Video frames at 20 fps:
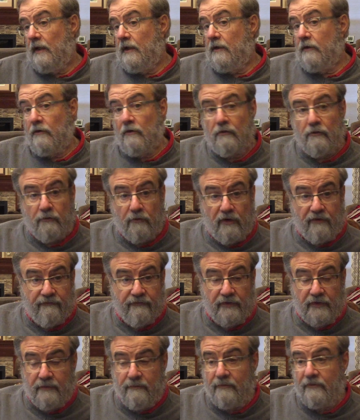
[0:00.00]
no
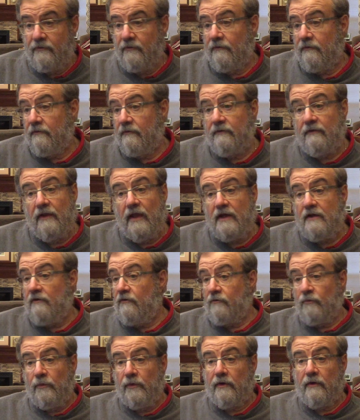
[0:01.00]
graven images. They
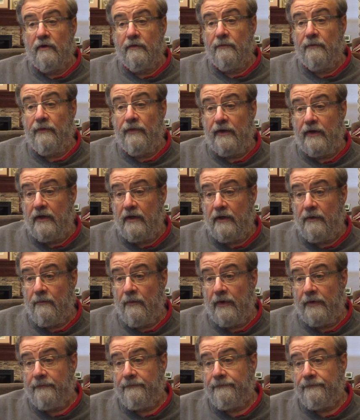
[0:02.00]
just went on with it anyway.